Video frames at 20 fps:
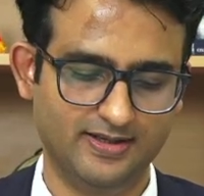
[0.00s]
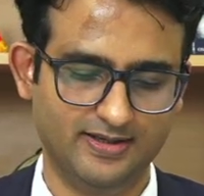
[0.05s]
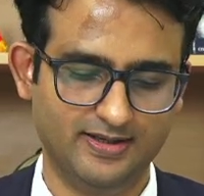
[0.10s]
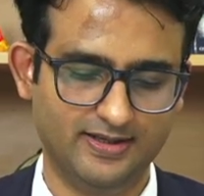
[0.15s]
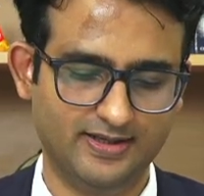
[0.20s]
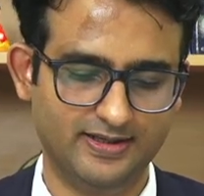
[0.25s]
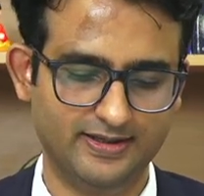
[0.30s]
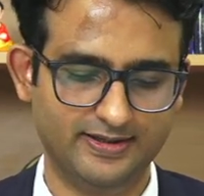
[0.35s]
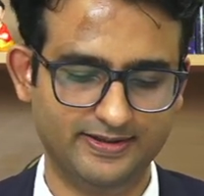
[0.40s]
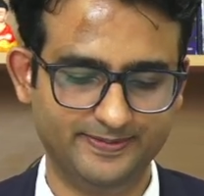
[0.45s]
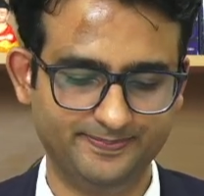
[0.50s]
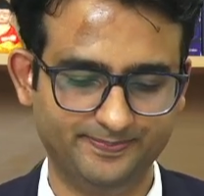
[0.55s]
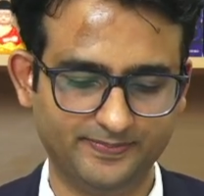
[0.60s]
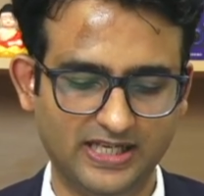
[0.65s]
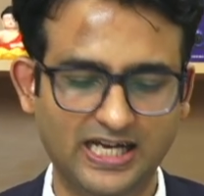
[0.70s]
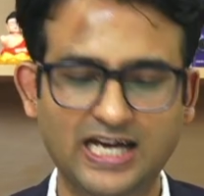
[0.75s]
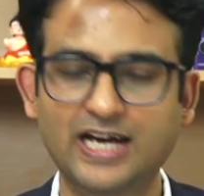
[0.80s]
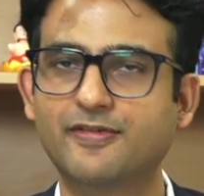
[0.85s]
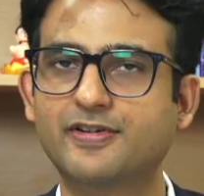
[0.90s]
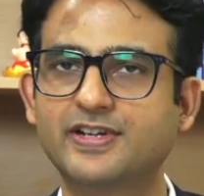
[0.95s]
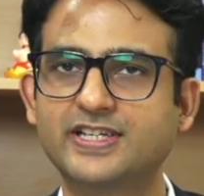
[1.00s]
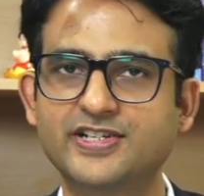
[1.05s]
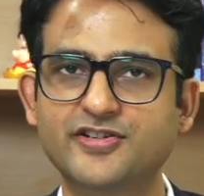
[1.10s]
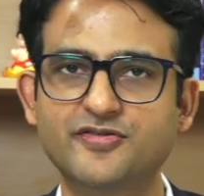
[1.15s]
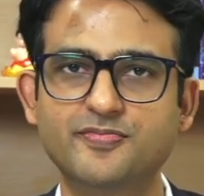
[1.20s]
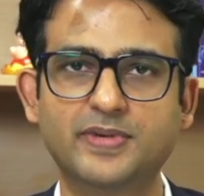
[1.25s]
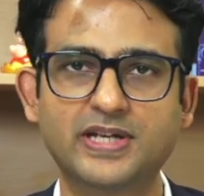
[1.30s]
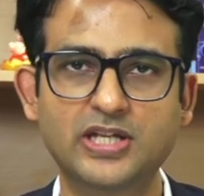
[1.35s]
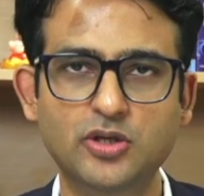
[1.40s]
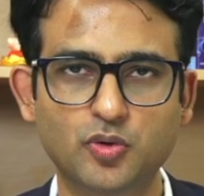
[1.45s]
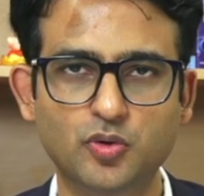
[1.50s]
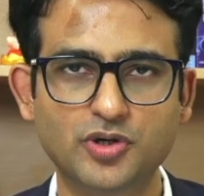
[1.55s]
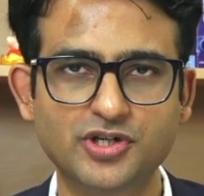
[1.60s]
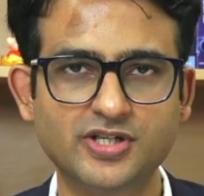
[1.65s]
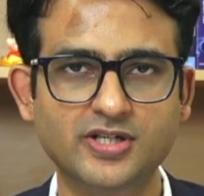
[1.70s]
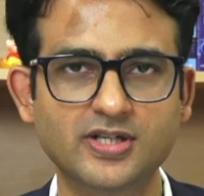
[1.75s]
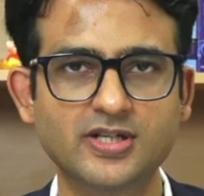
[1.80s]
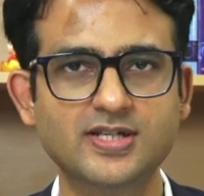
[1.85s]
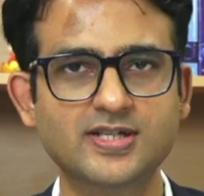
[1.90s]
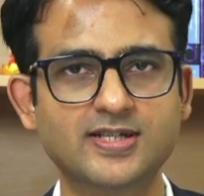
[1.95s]
Uh, I have received many
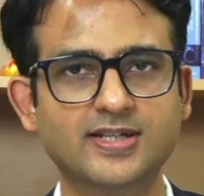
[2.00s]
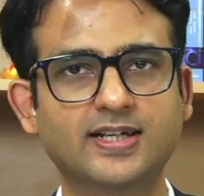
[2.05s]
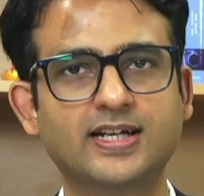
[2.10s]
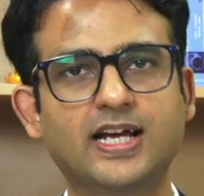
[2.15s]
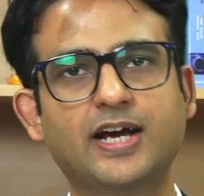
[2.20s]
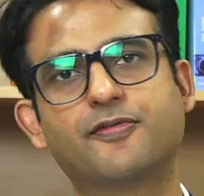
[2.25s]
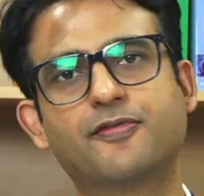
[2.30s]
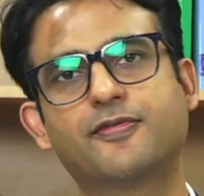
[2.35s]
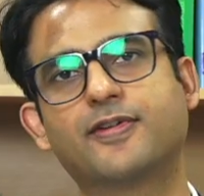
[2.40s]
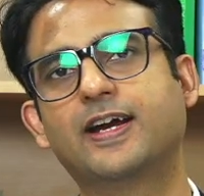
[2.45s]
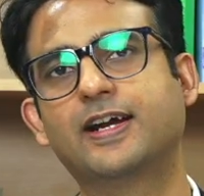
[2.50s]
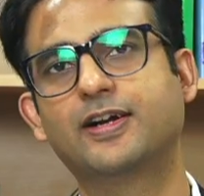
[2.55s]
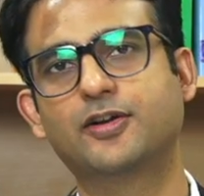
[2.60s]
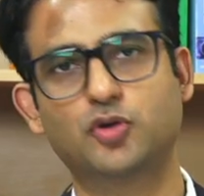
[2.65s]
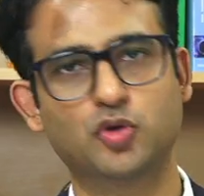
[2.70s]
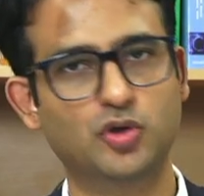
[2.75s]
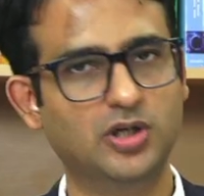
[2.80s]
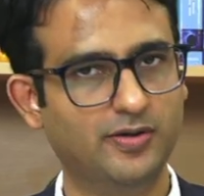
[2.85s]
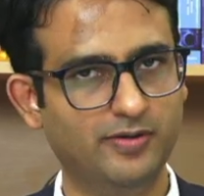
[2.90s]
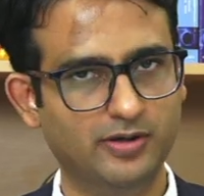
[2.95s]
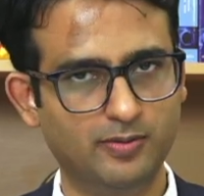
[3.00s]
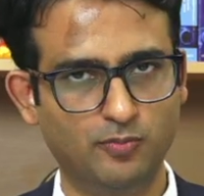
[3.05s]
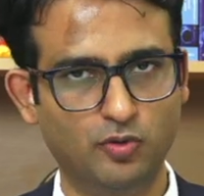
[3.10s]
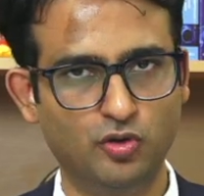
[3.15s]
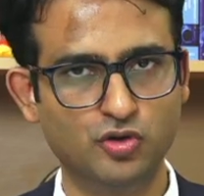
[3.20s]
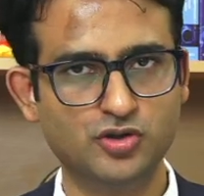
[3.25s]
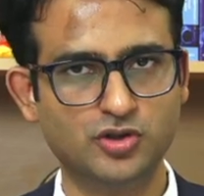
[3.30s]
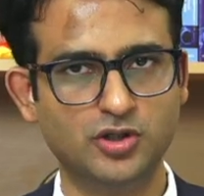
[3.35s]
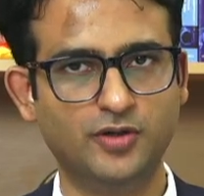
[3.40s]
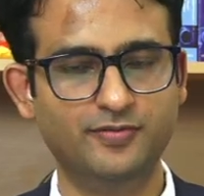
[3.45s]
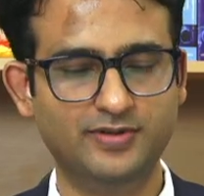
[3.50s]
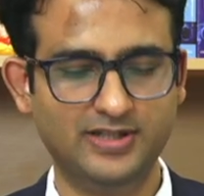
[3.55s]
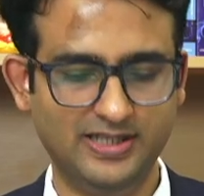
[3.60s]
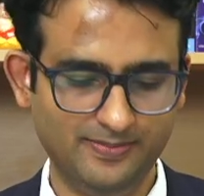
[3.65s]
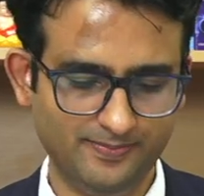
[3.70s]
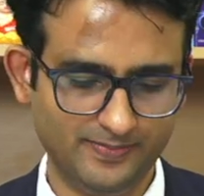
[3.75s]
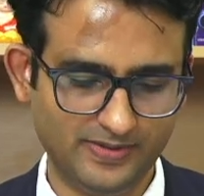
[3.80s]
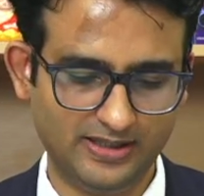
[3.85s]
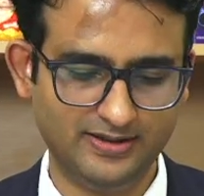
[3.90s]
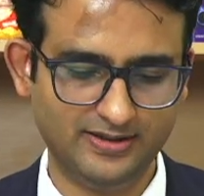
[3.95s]
questions and I have tried to cover most of
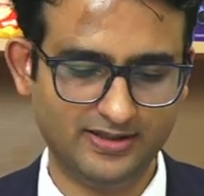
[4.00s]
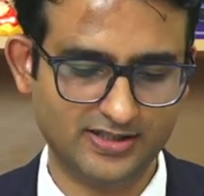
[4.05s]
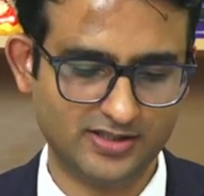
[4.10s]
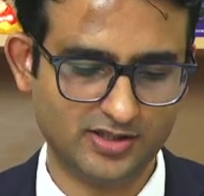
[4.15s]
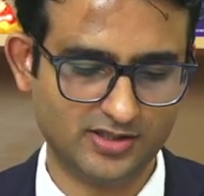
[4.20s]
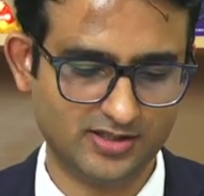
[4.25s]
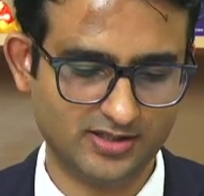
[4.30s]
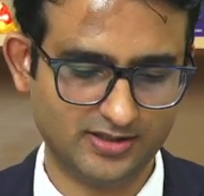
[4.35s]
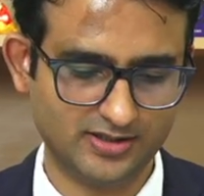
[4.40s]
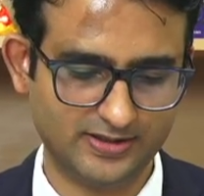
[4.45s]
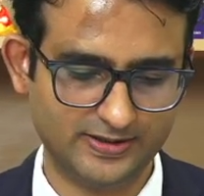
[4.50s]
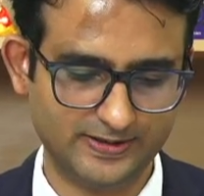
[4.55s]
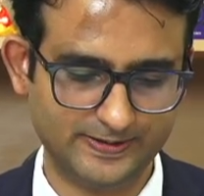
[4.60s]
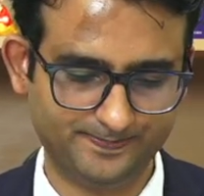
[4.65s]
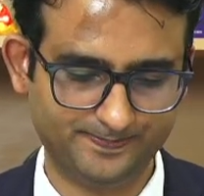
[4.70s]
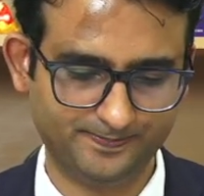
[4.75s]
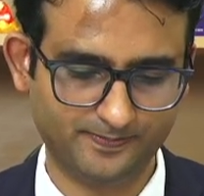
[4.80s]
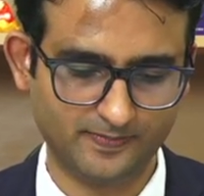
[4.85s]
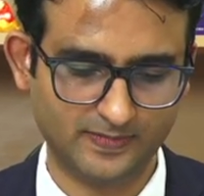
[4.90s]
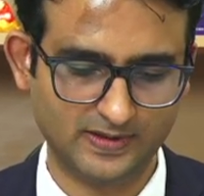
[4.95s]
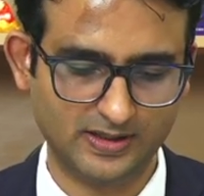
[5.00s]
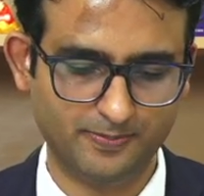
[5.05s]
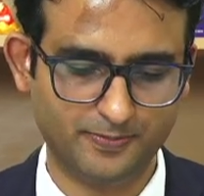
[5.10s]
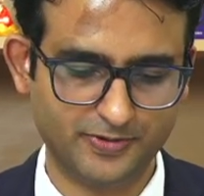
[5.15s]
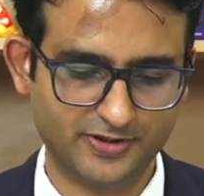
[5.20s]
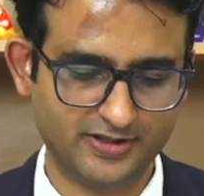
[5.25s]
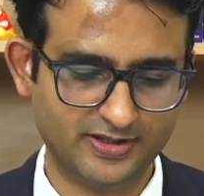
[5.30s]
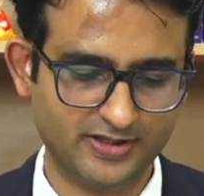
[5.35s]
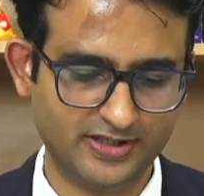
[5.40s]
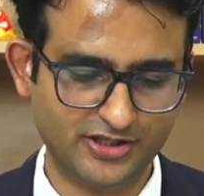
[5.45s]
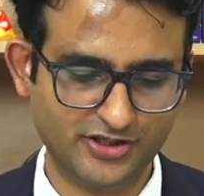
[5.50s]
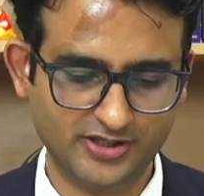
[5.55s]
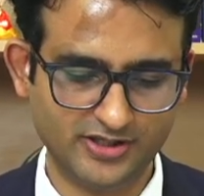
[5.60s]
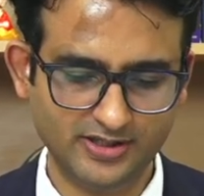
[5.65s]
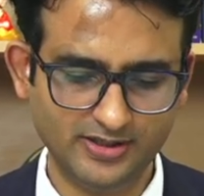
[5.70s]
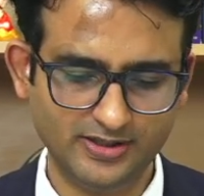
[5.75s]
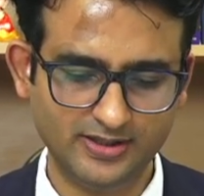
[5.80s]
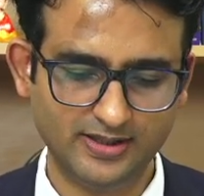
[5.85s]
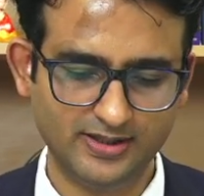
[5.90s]
them in this uh, presentation.